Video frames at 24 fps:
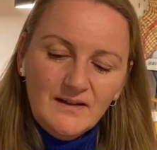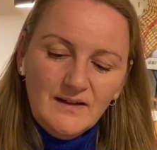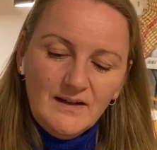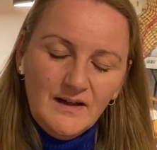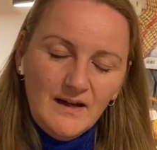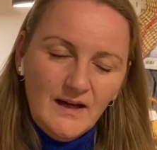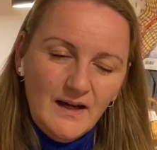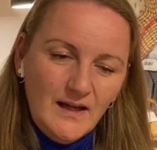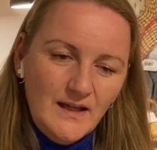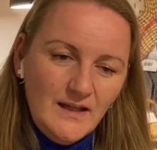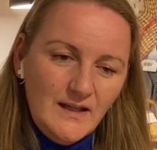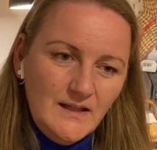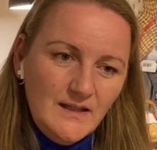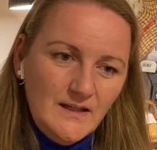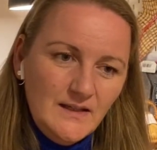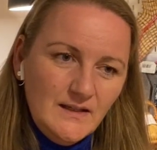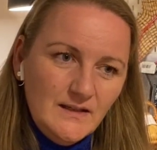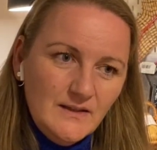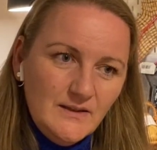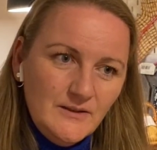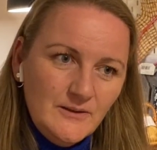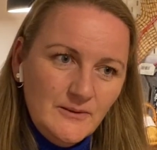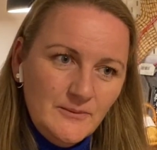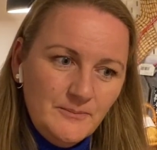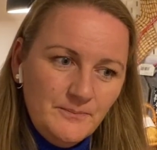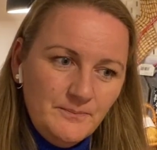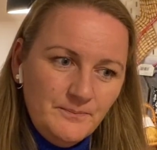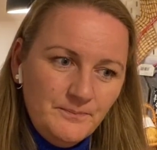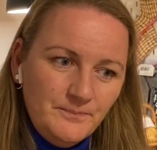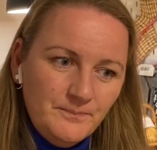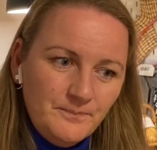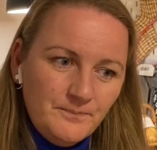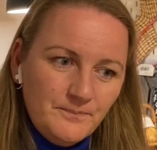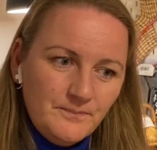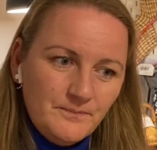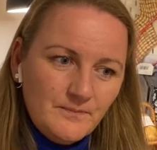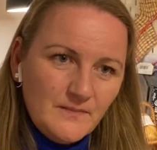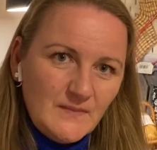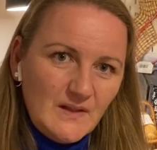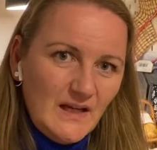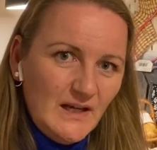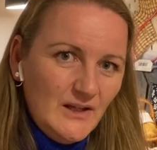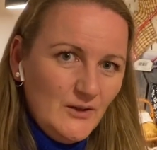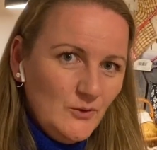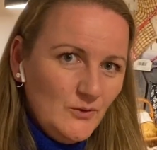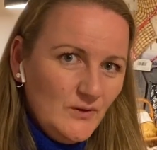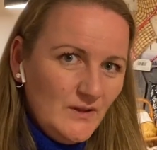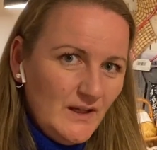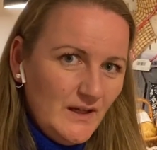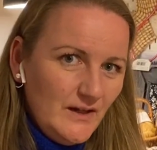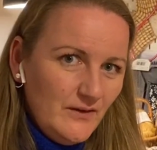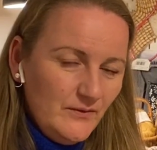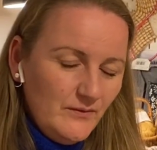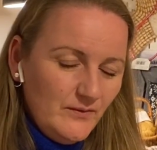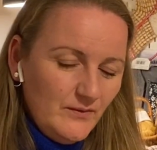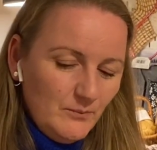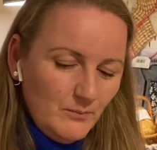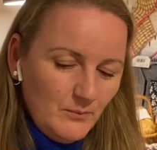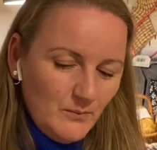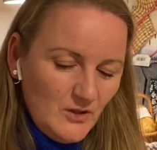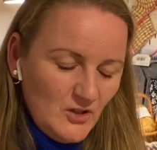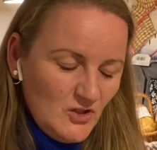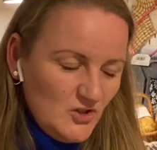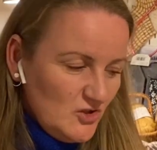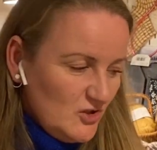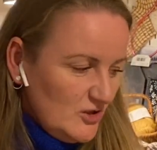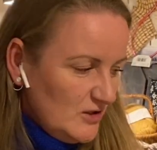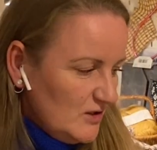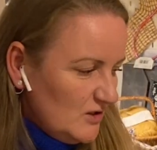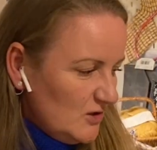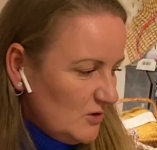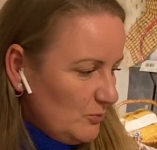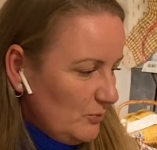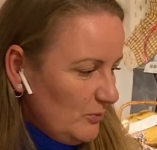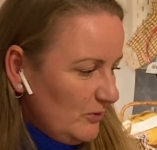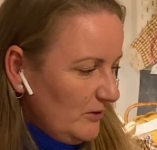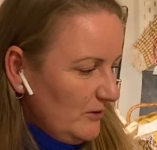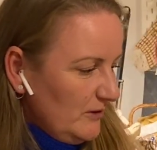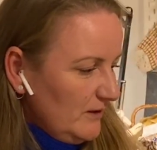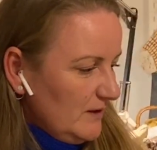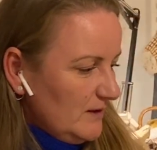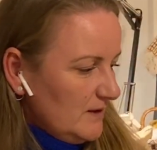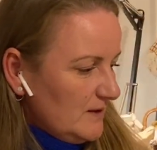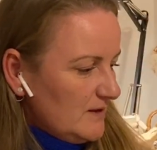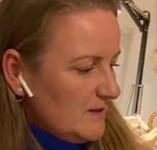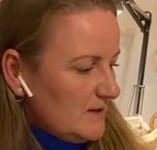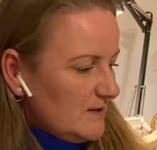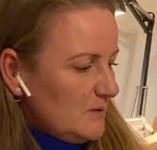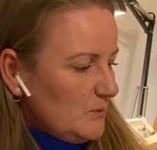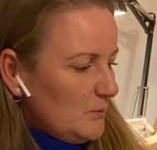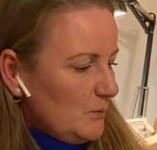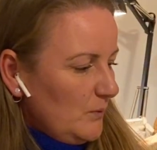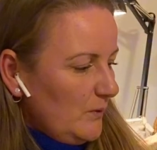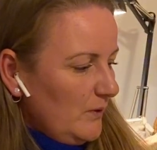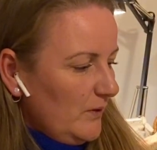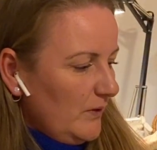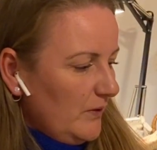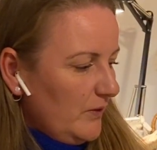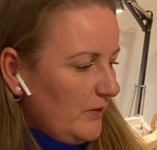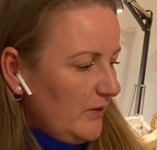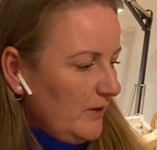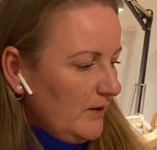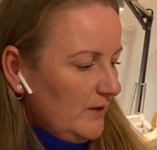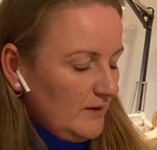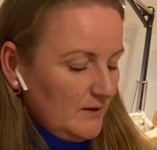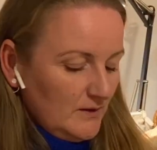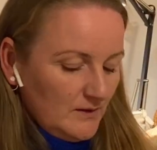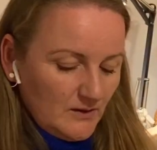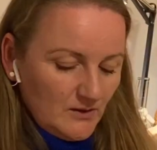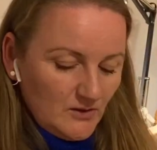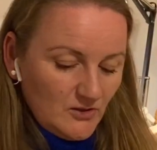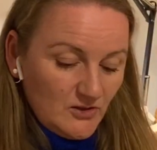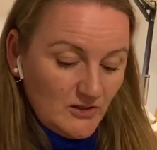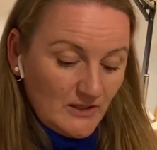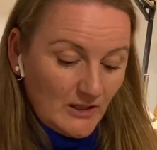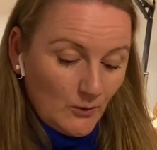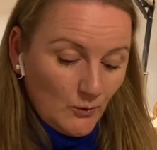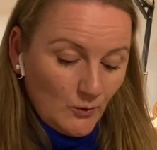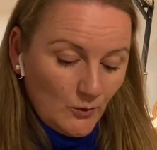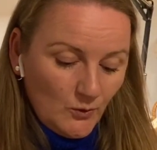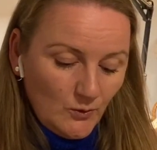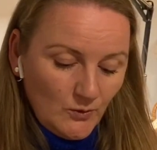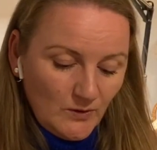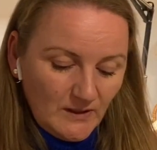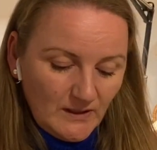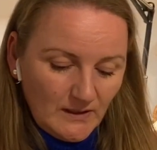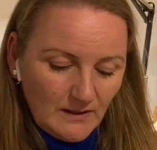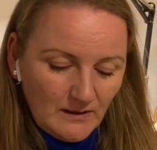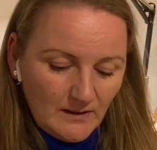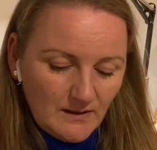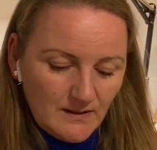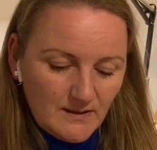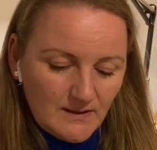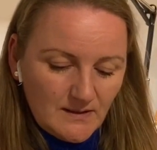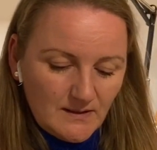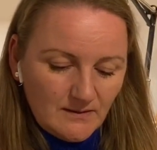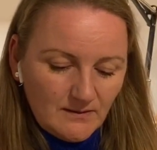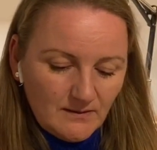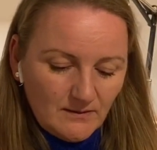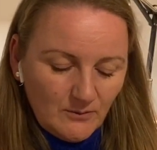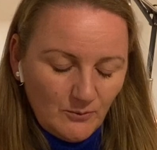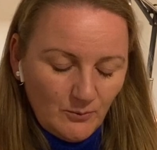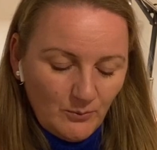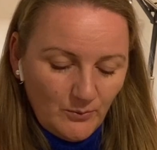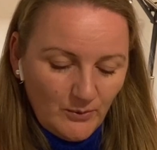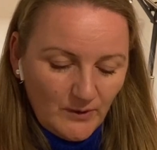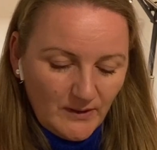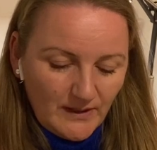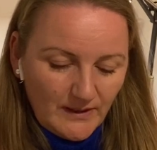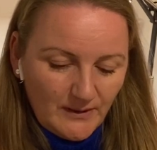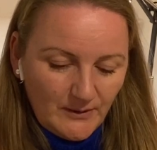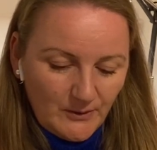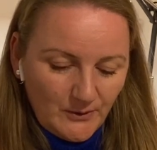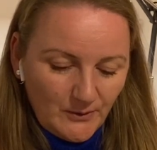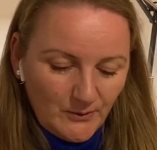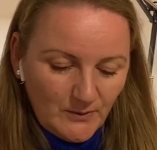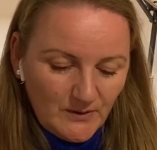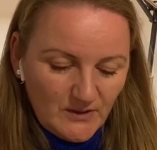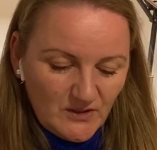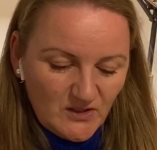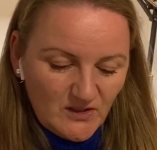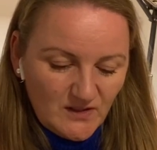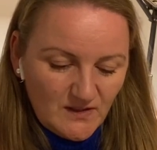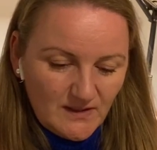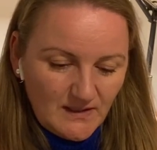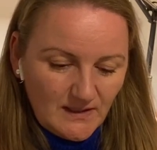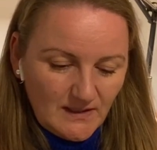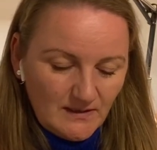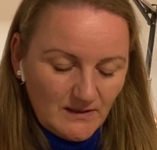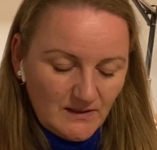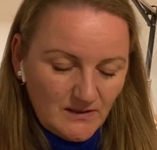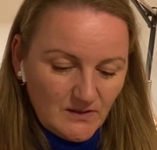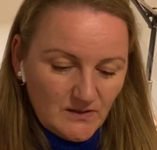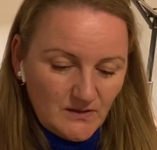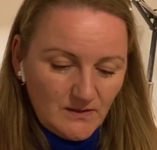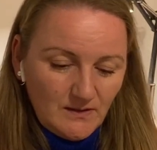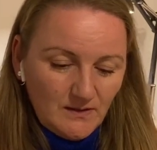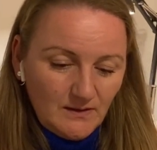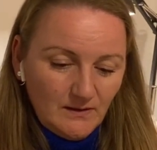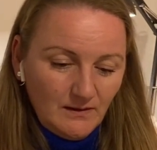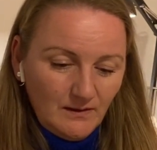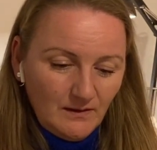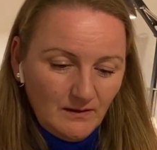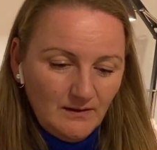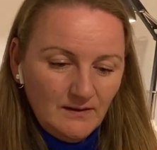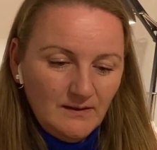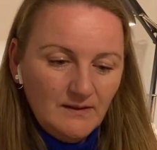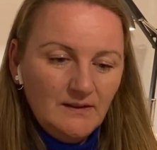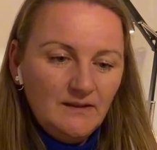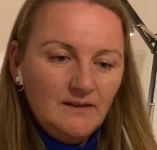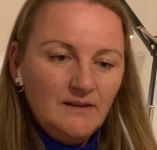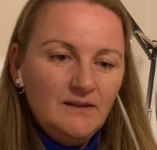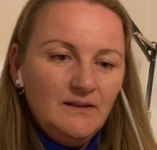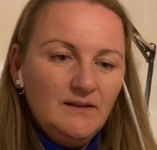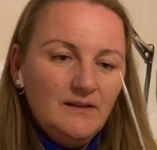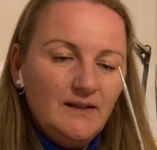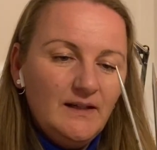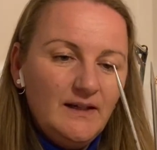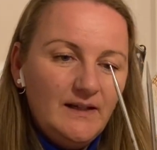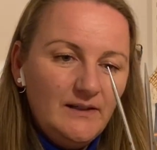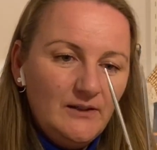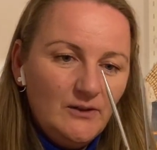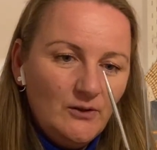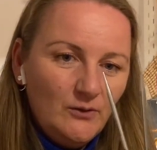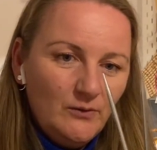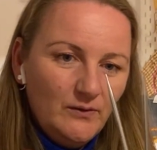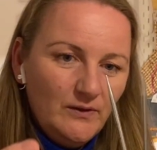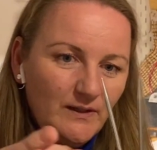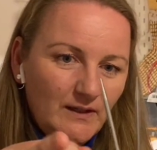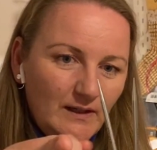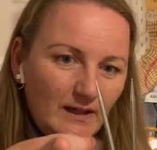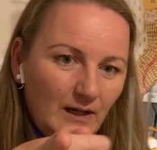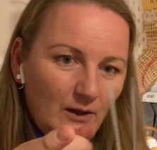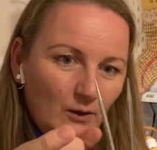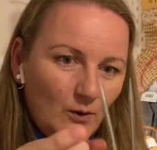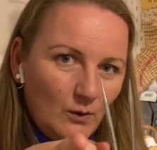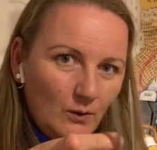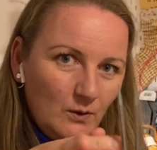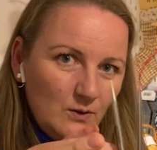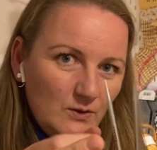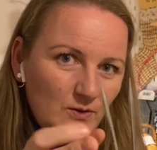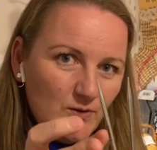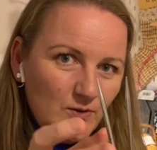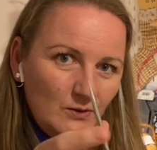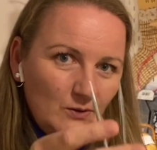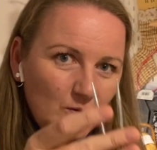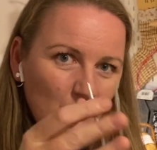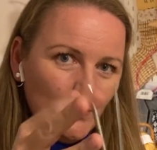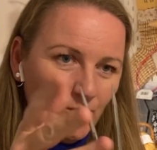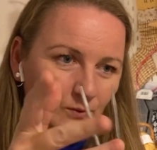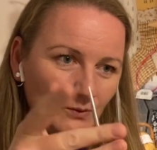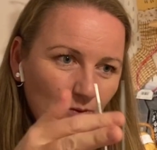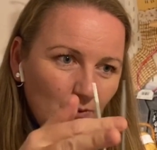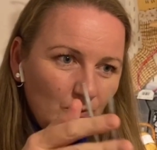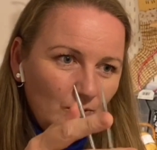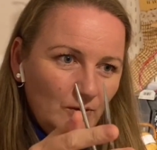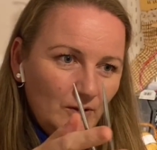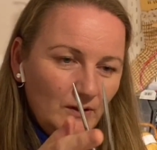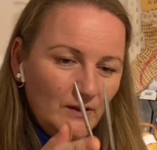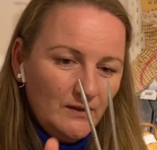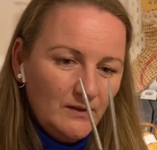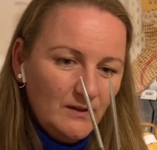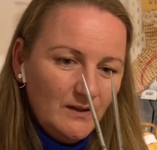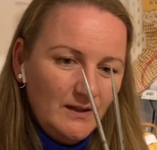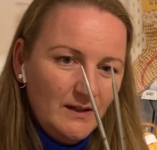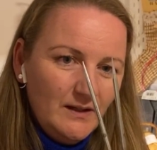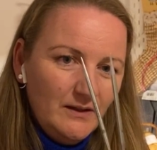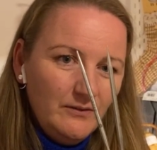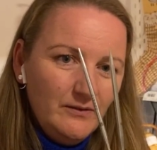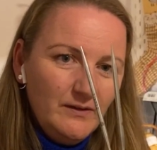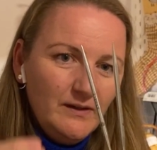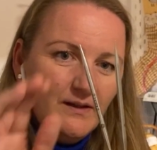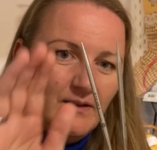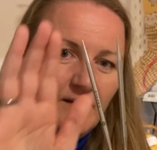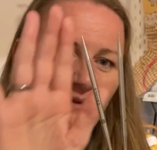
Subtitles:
I don't have much experience with Xiaogu needles, but I know it's stainless steel. I know they are also not heavy,